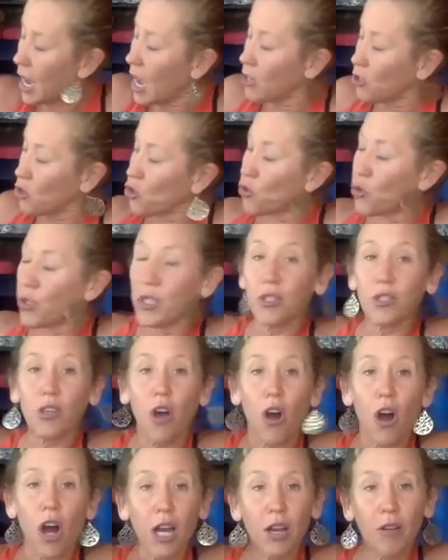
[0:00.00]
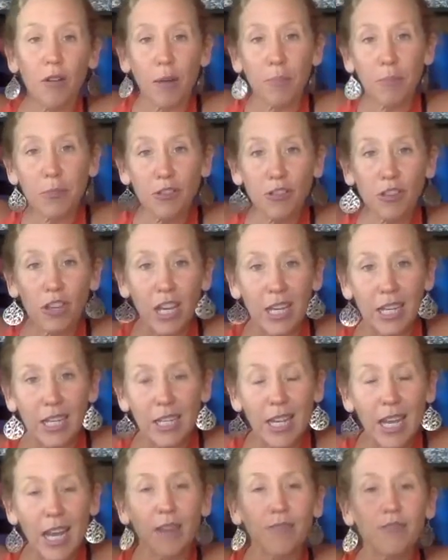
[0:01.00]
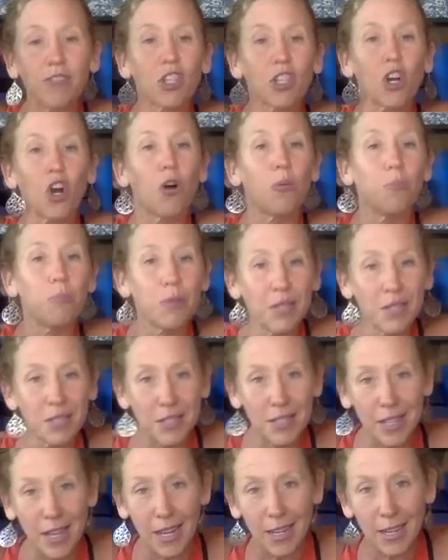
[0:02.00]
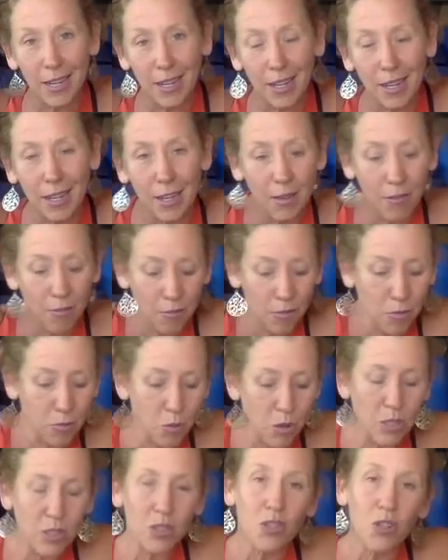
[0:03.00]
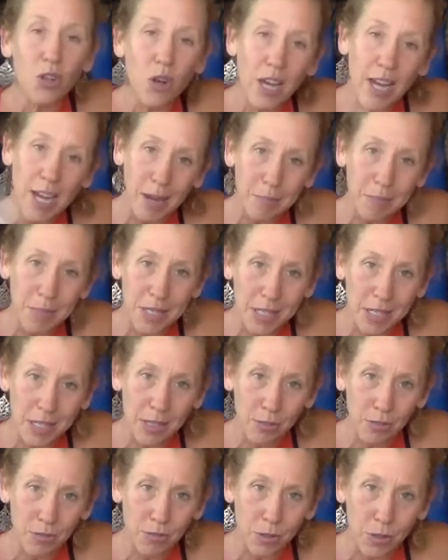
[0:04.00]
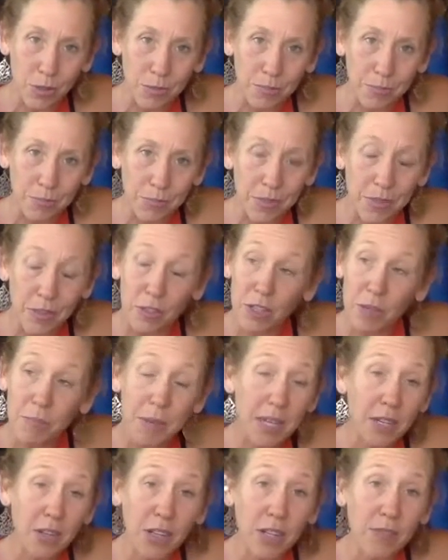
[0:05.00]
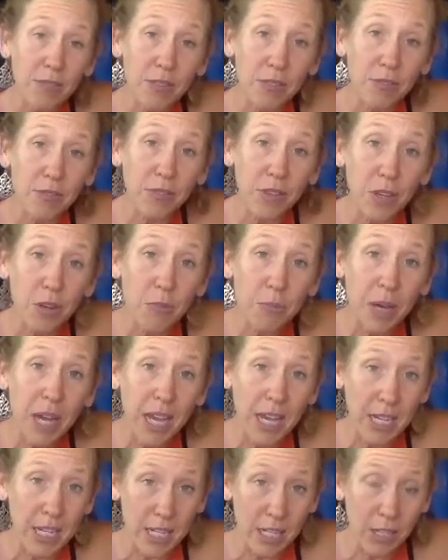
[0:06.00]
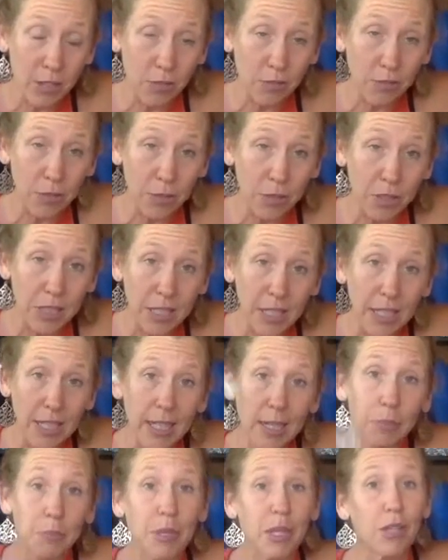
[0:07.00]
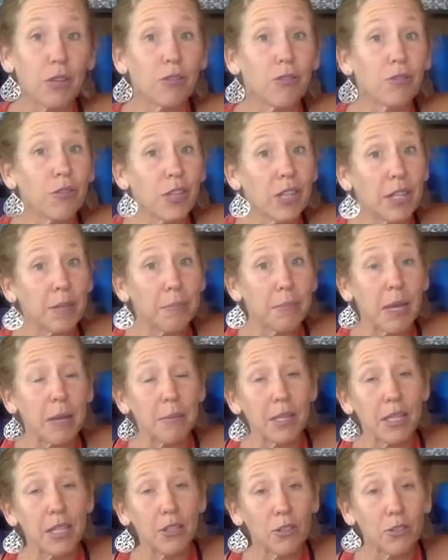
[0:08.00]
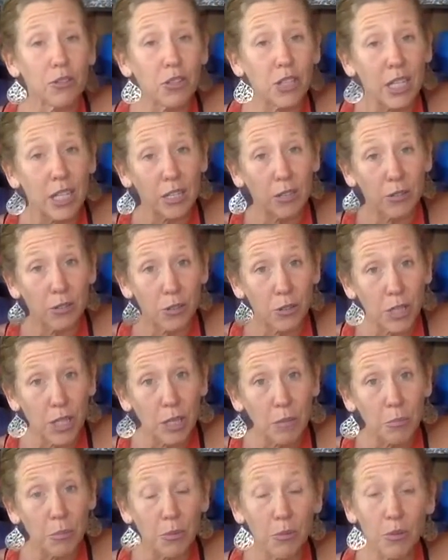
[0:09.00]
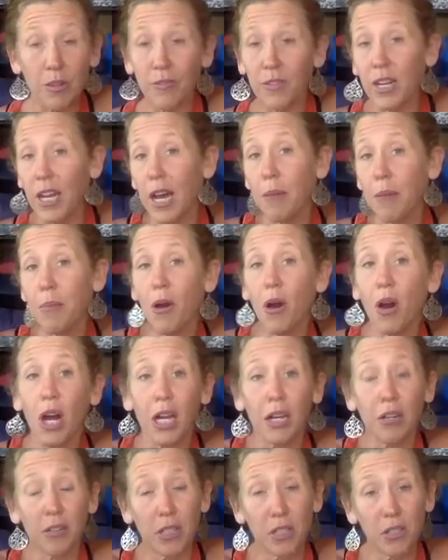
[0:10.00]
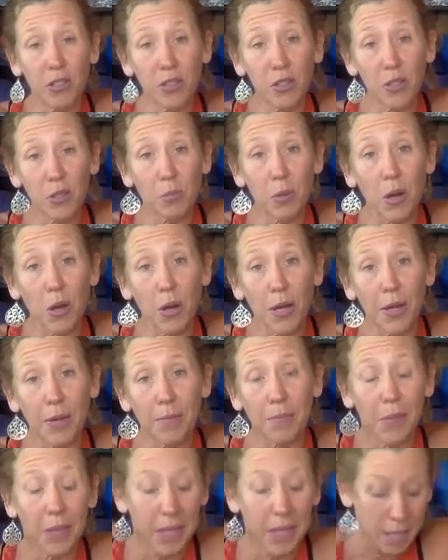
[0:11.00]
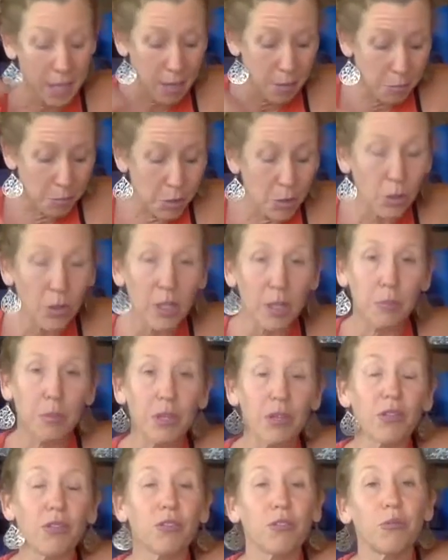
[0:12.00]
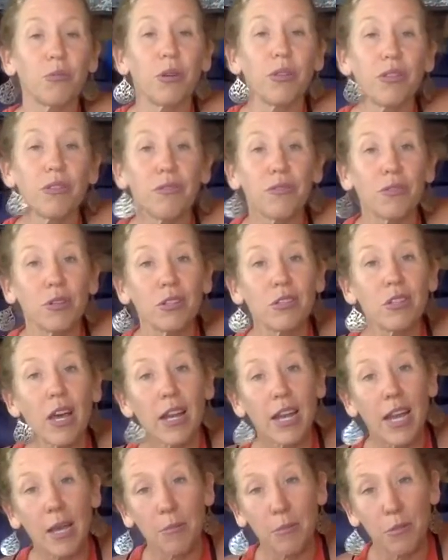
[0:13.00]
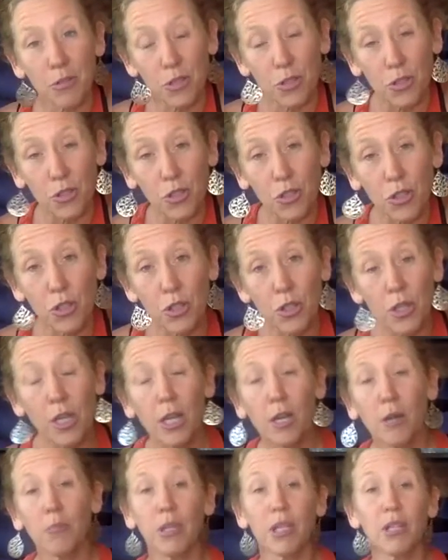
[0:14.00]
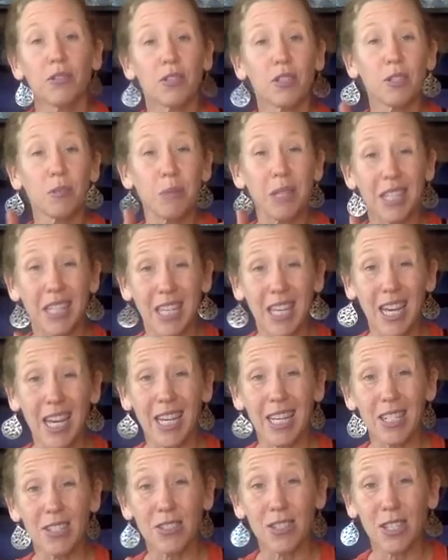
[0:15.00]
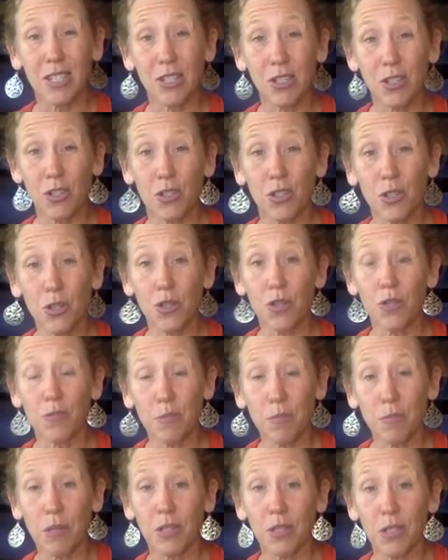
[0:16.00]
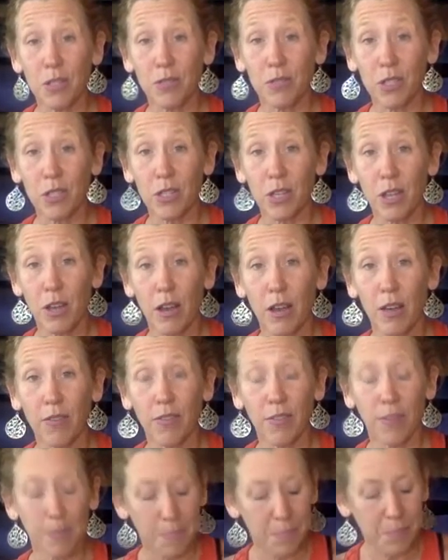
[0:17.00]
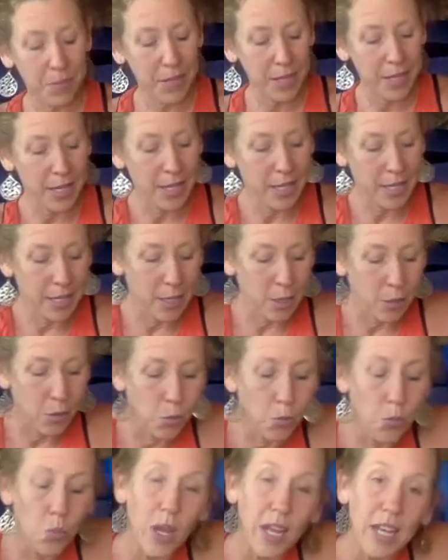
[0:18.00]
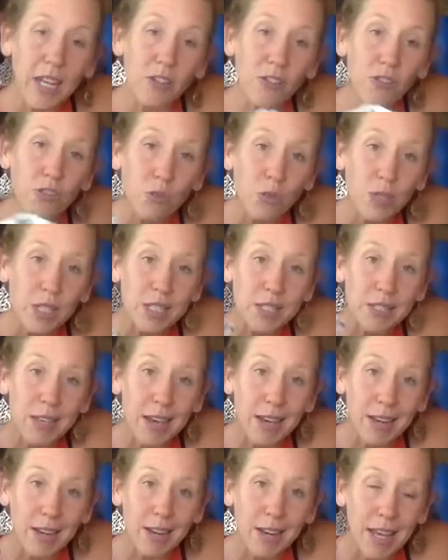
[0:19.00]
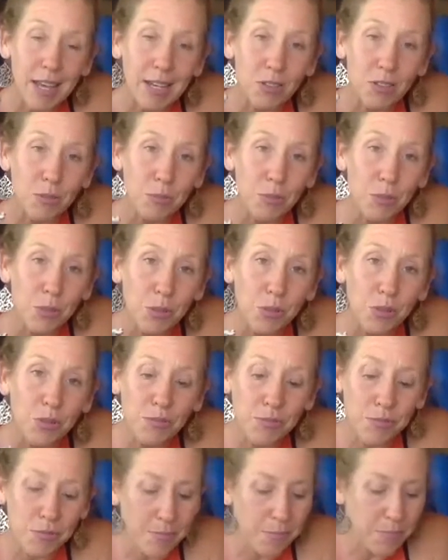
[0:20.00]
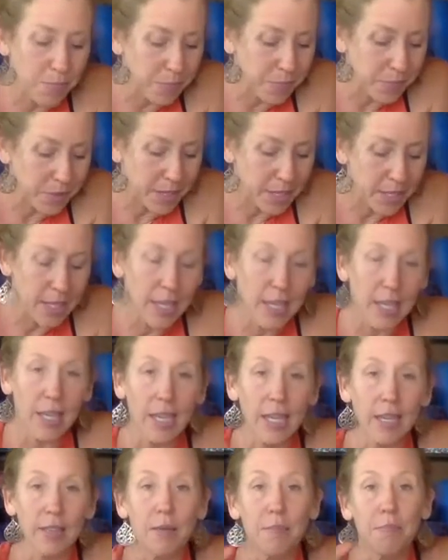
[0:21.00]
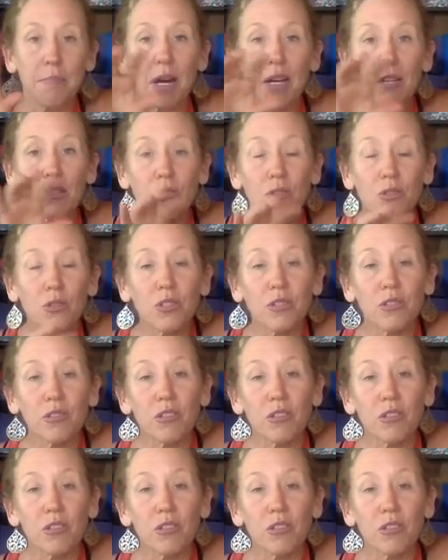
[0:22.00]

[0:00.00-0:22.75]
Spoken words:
joints higher up the chain have to compensate for what's not happening in the foot. So you may not even feel pain in your foot, but you'll feel it maybe in your knee or your hip, or even up higher in the spine, purely because of what the foot's unable to do, because it's been caged in a shoe for most of its life. When joints aren't allowed to move, the muscles and the